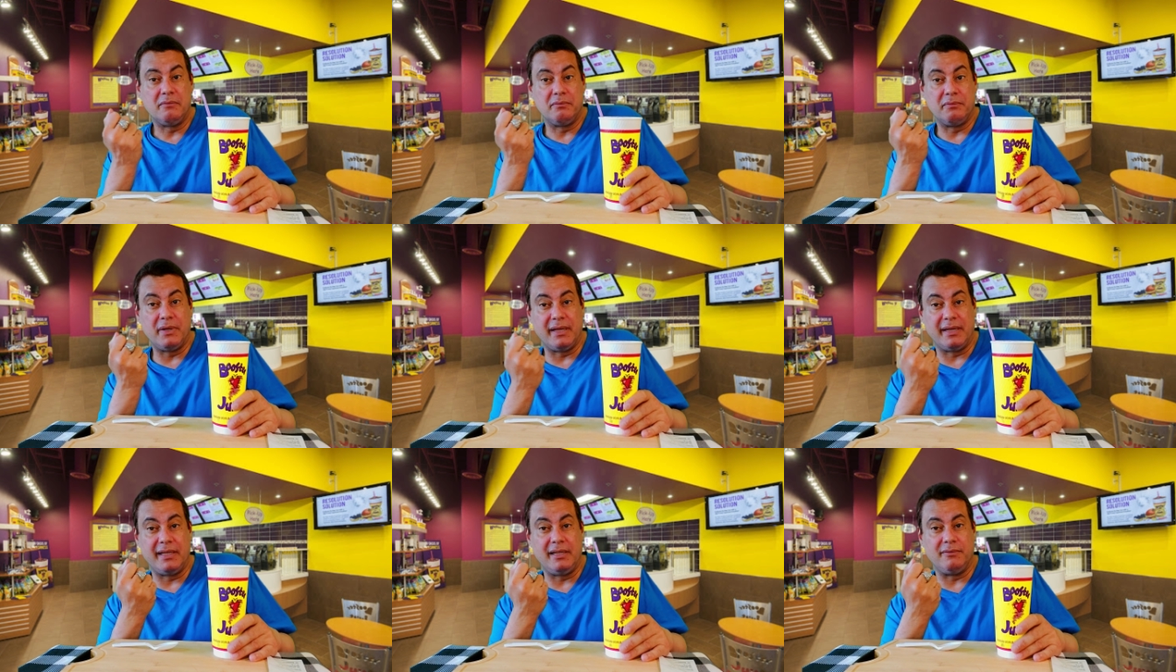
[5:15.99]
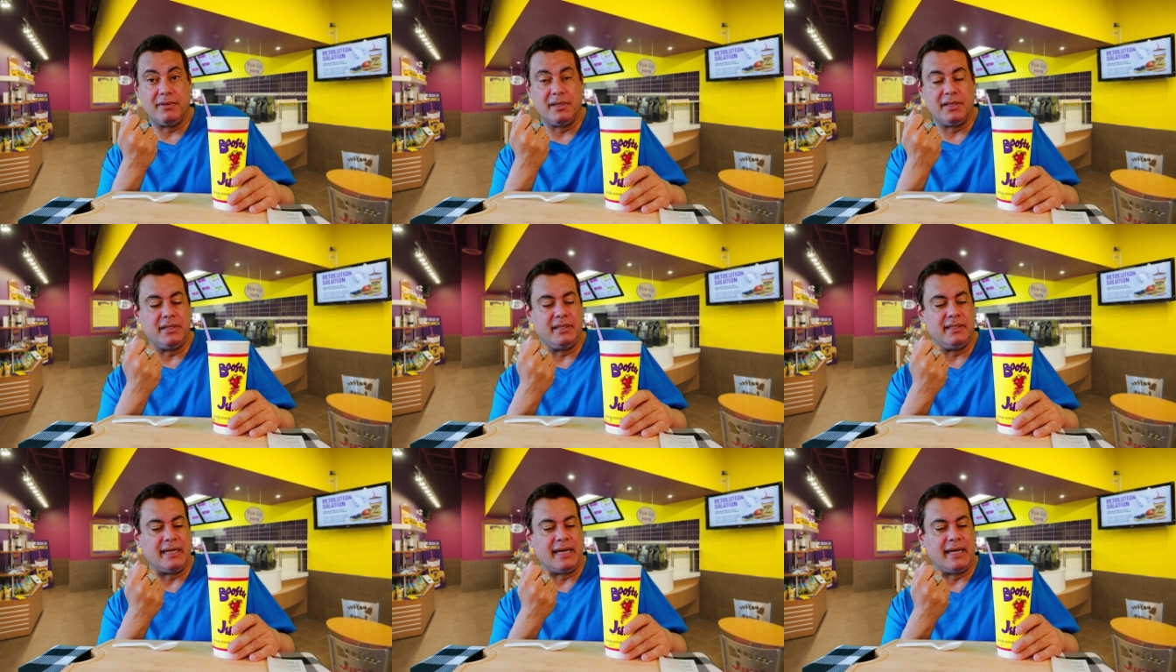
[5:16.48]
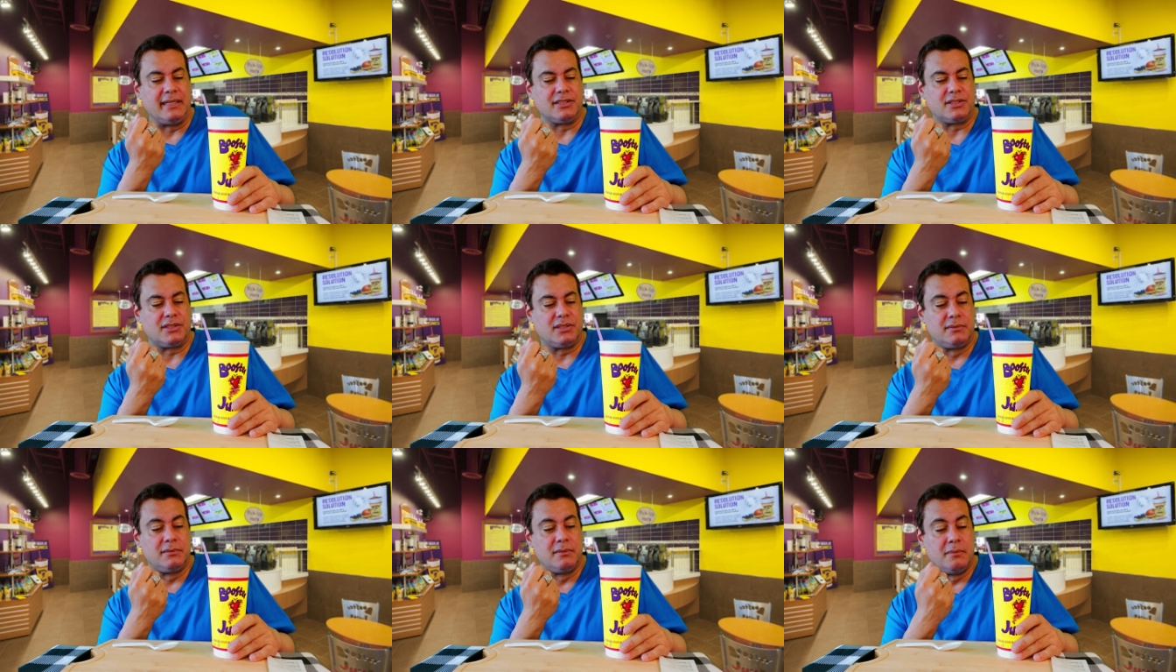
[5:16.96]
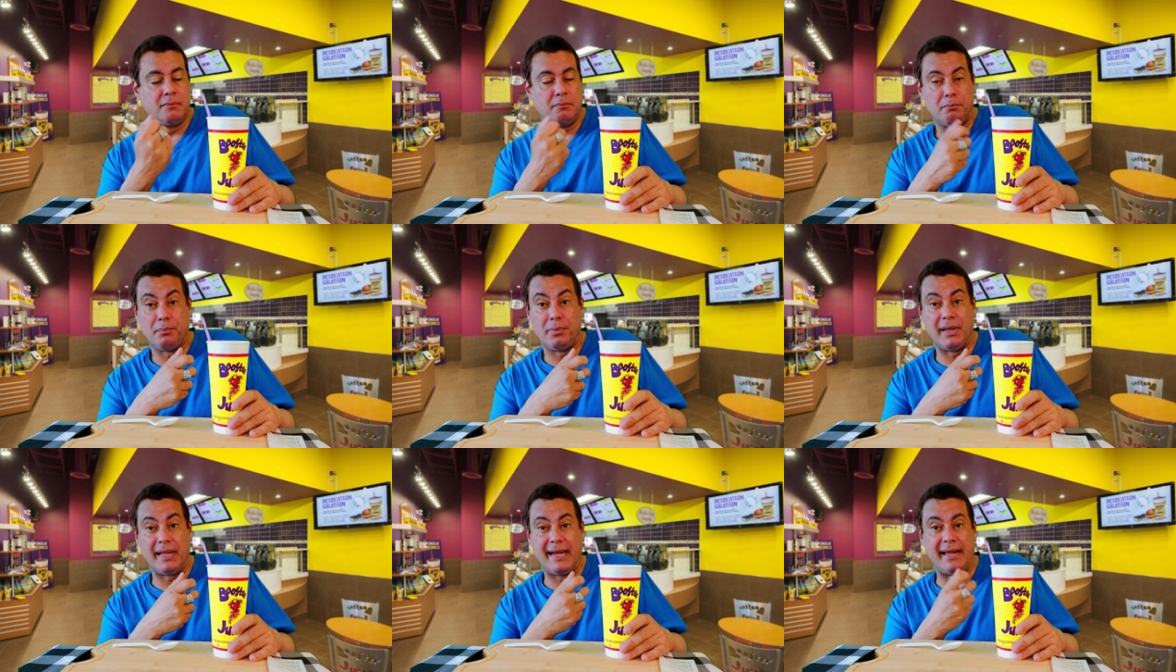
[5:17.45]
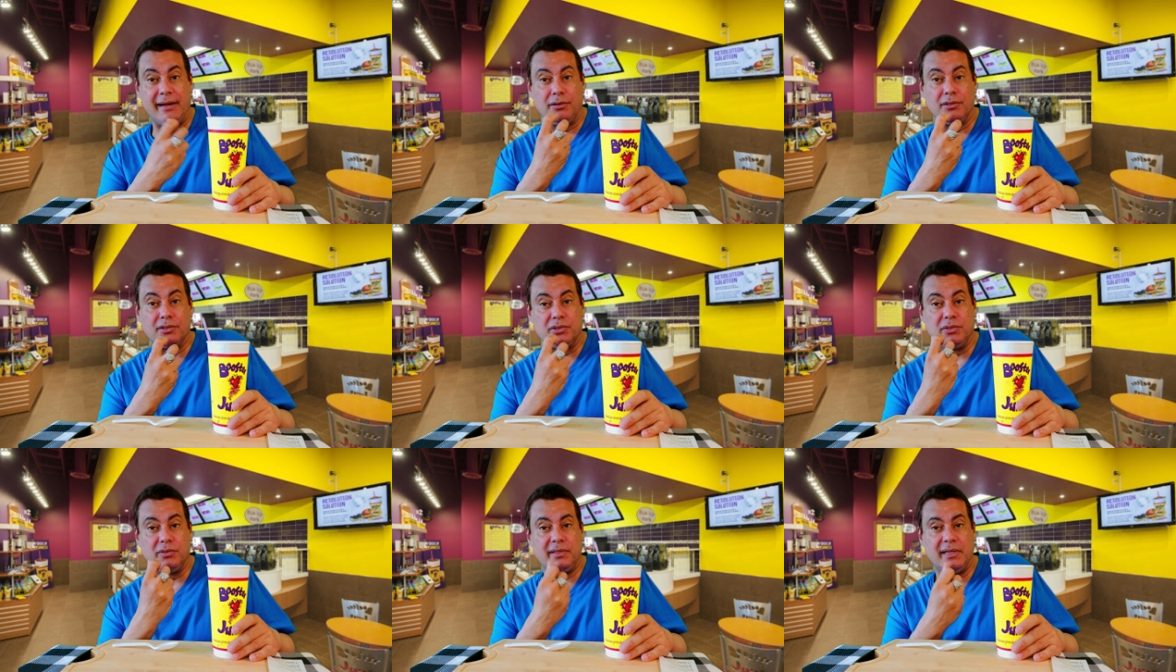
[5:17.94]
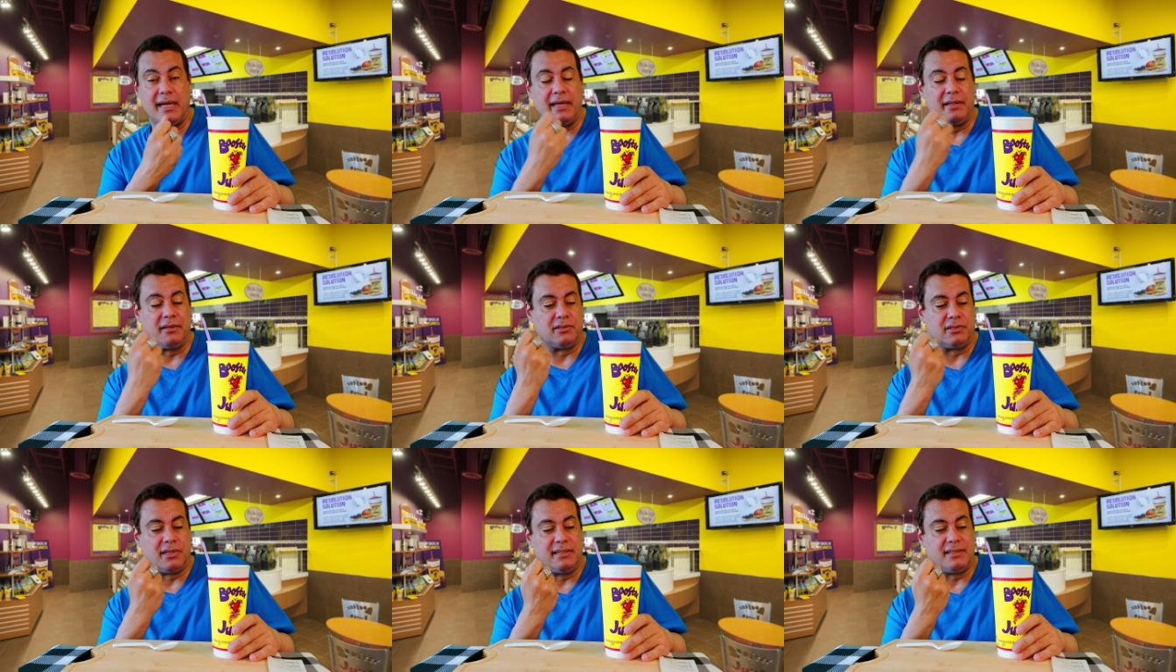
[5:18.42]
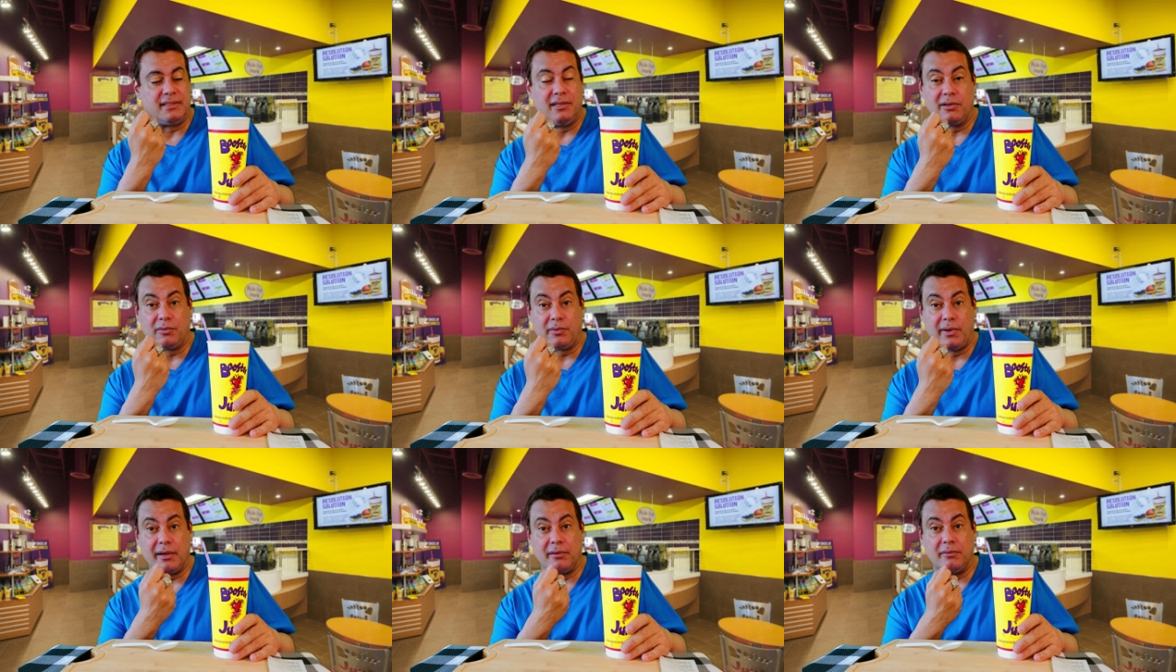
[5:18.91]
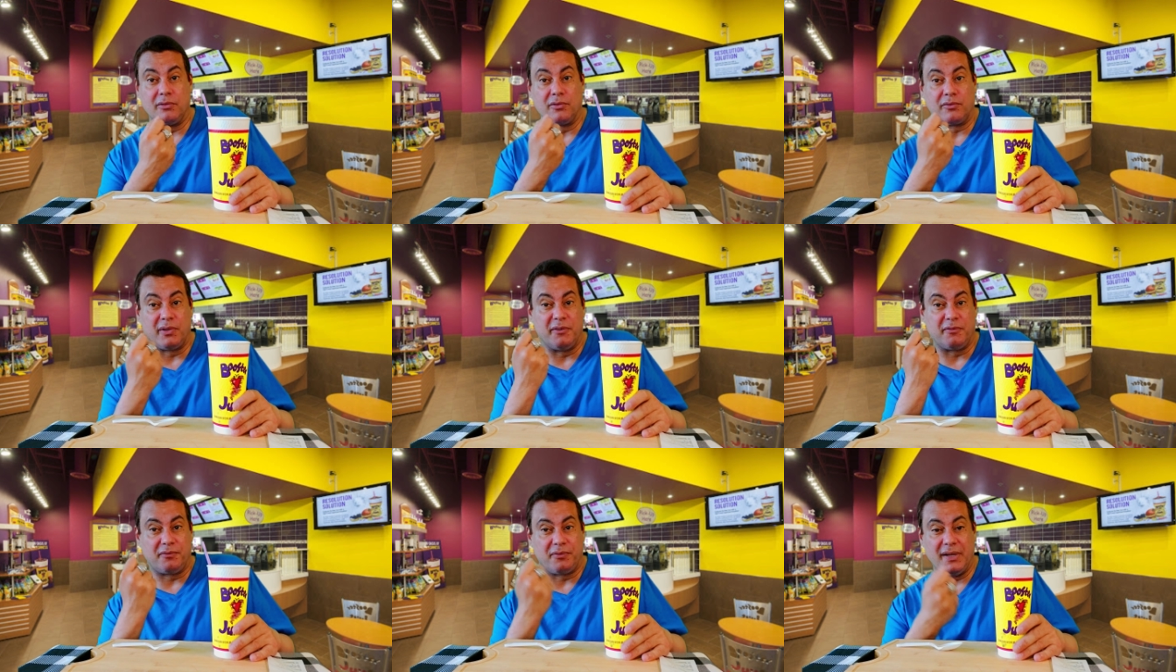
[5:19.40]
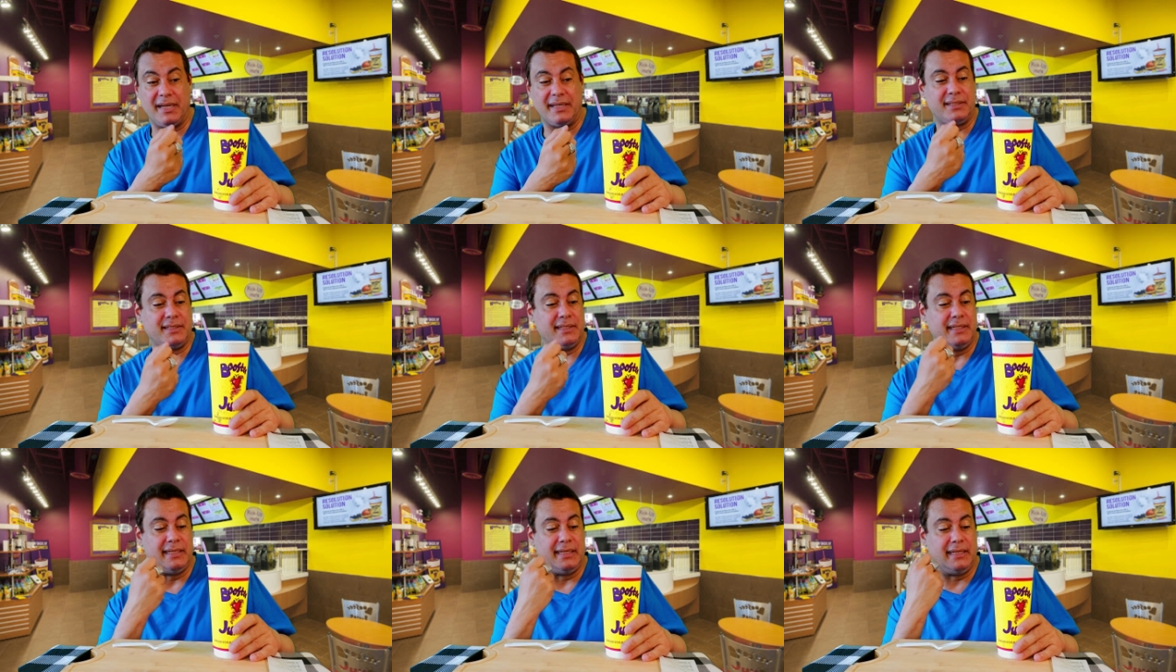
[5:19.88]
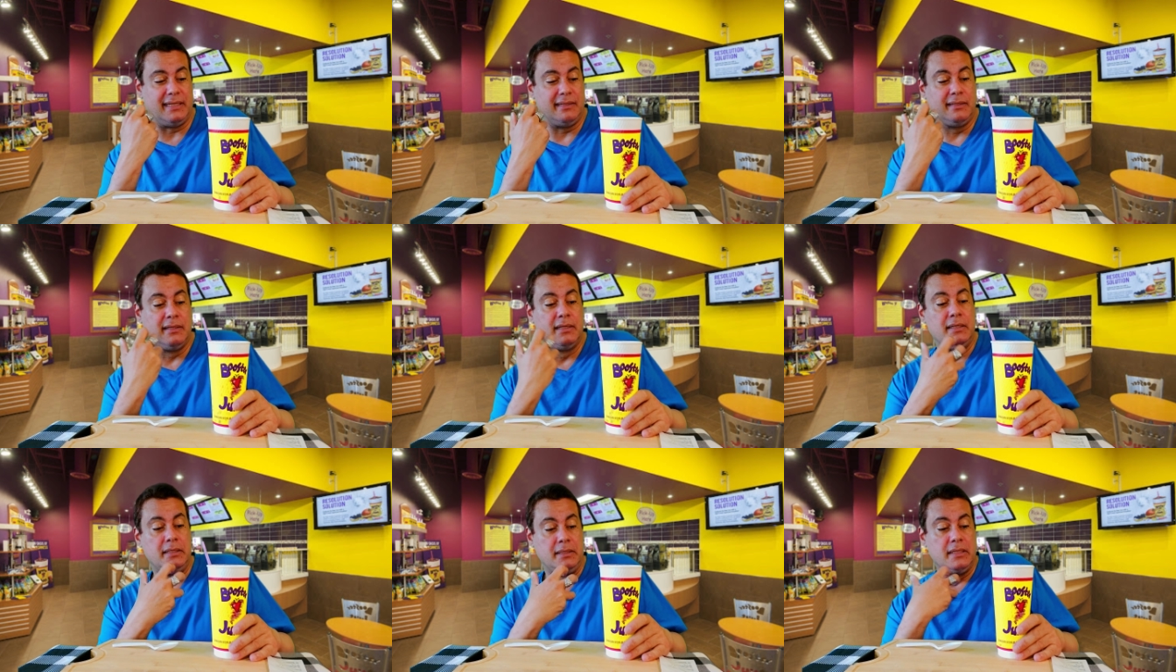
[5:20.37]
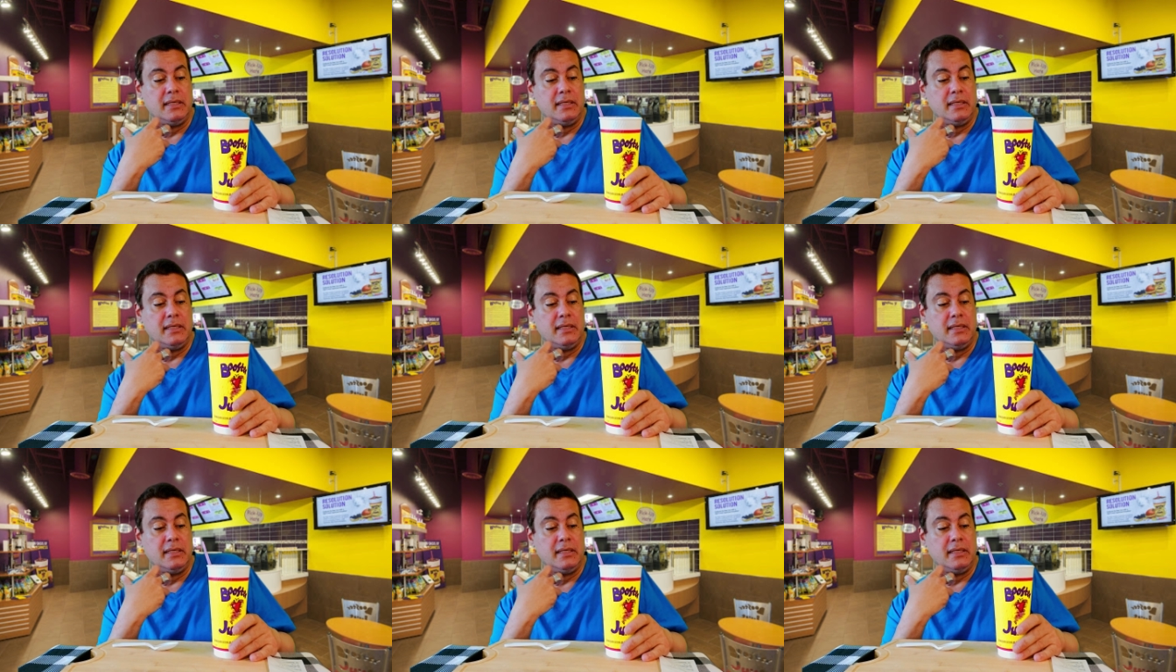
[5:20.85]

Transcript: Very, very nice blend all together. It tastes incredible, refreshing.